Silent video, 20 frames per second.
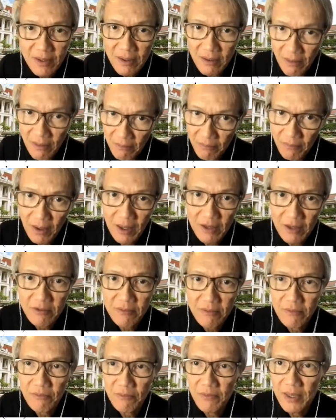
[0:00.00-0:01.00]
Of course,
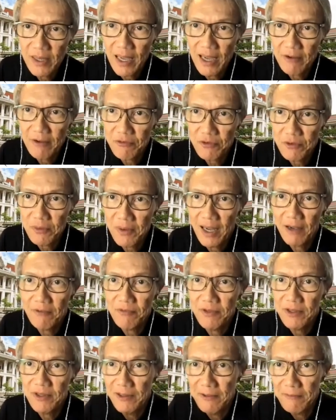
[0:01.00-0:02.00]
we have to have
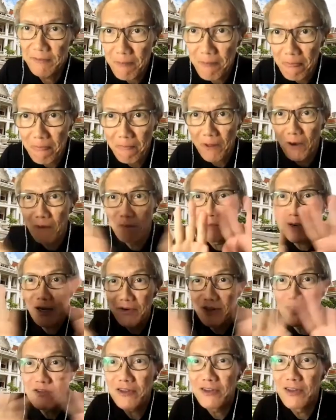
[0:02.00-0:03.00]
the
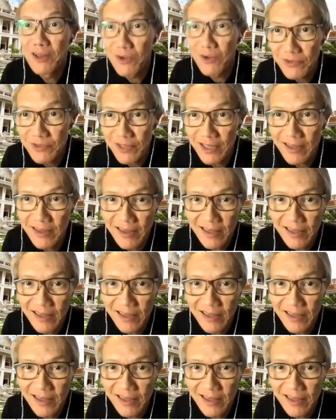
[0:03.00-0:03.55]
comparison logic.